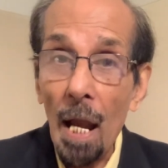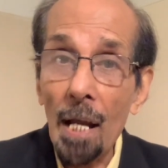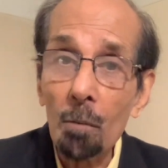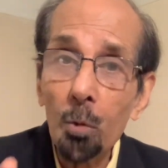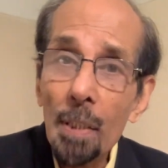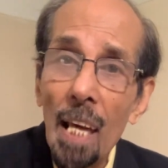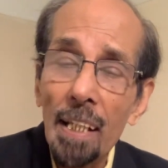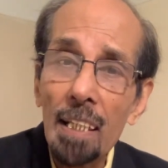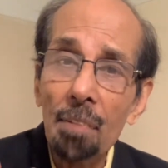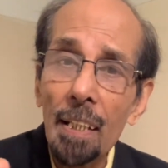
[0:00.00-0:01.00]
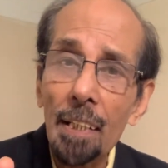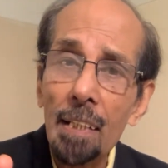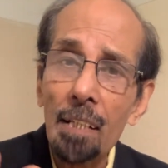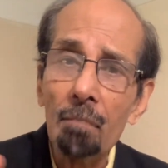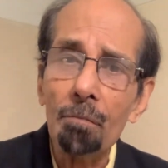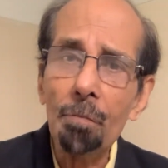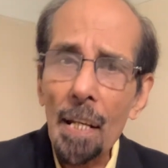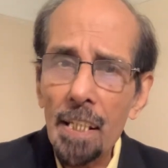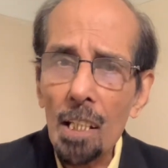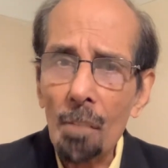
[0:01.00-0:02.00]
And we are giving it at a
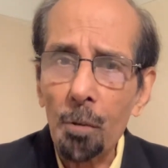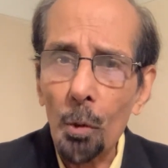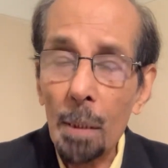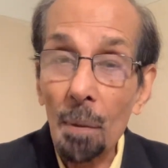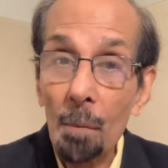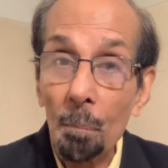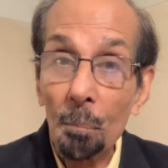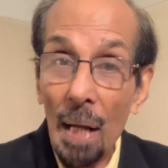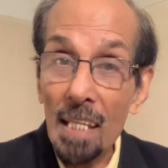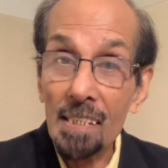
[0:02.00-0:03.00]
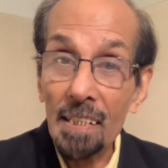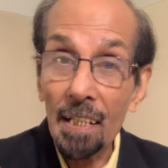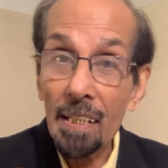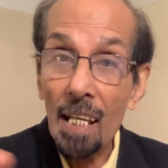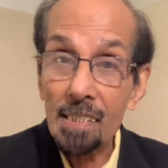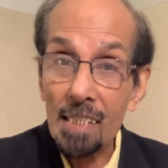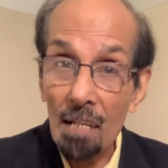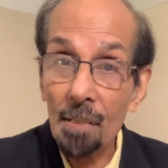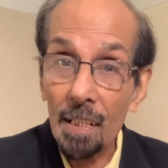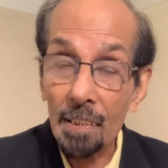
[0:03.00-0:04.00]
very affordable price in India,
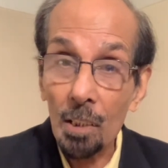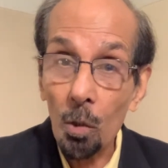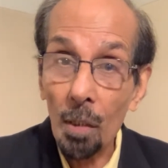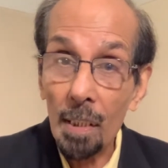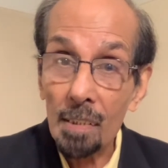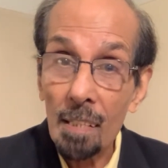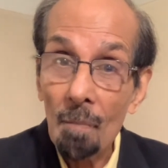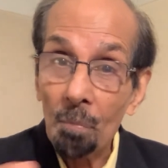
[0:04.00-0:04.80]
$700.